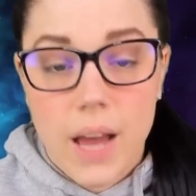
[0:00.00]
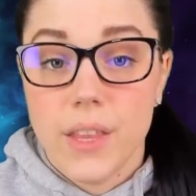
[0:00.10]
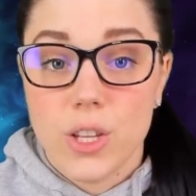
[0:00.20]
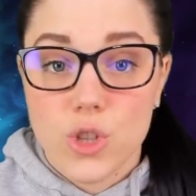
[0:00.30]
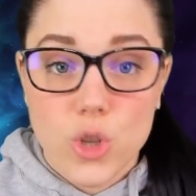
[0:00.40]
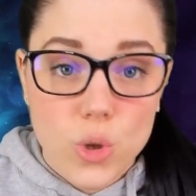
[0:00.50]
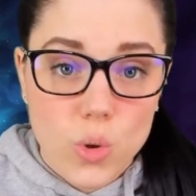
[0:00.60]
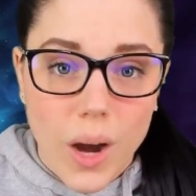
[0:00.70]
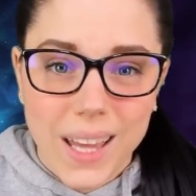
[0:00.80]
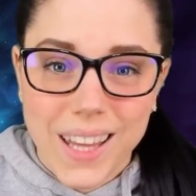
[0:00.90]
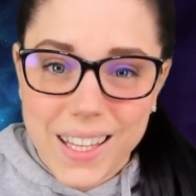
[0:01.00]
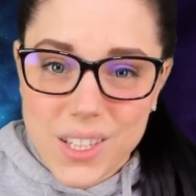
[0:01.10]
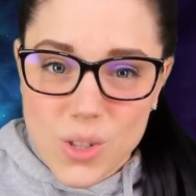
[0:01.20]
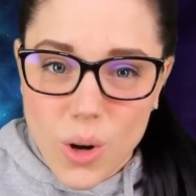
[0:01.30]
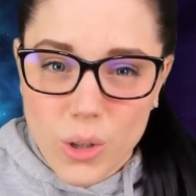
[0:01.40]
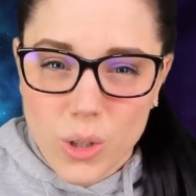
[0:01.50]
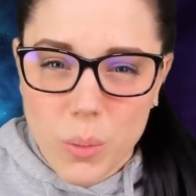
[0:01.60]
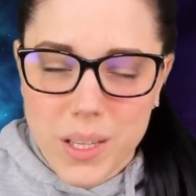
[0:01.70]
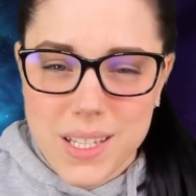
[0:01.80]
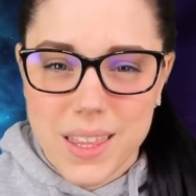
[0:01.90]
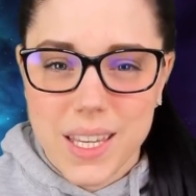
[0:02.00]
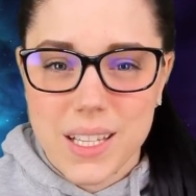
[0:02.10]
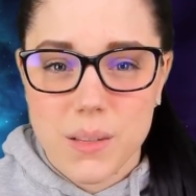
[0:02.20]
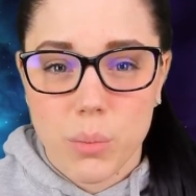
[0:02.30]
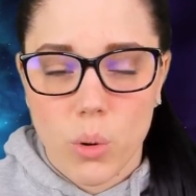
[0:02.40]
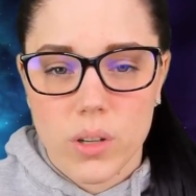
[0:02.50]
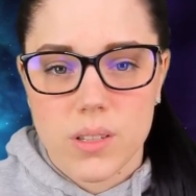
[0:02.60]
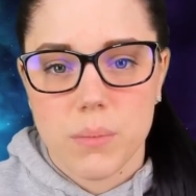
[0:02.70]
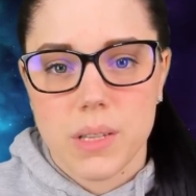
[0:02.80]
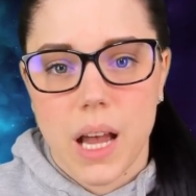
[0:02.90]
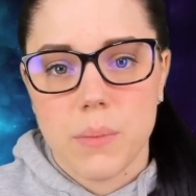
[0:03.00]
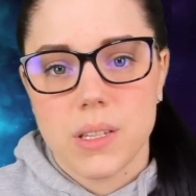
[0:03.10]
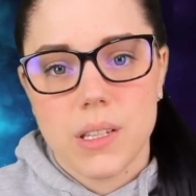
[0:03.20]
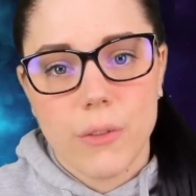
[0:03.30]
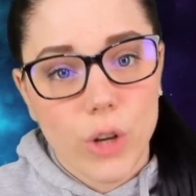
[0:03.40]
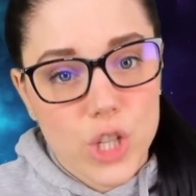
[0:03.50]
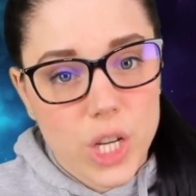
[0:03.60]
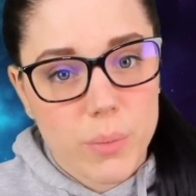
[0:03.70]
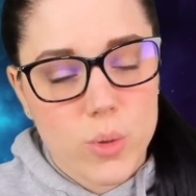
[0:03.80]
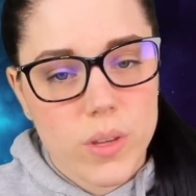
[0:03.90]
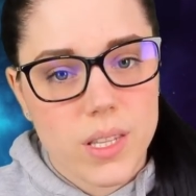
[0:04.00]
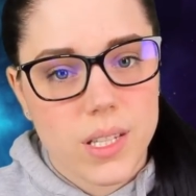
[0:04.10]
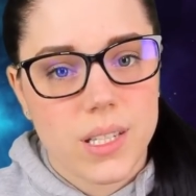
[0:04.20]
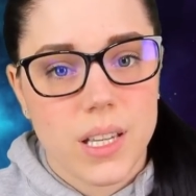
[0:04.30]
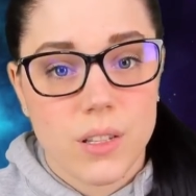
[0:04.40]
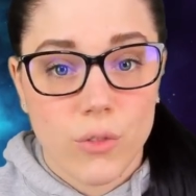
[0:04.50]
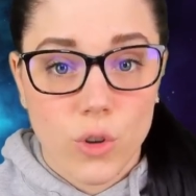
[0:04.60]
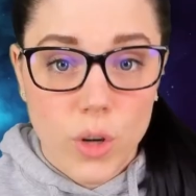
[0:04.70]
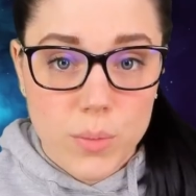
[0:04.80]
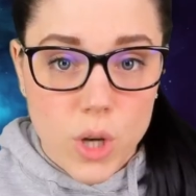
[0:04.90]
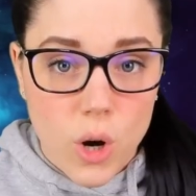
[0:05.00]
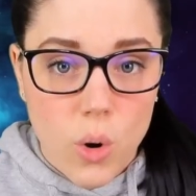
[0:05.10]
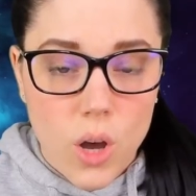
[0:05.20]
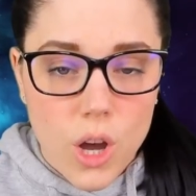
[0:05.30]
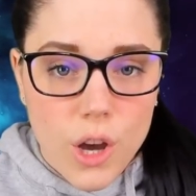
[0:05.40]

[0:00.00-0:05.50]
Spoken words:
And then two, I like this article because I think it's important sometimes to differentiate between the success of crypto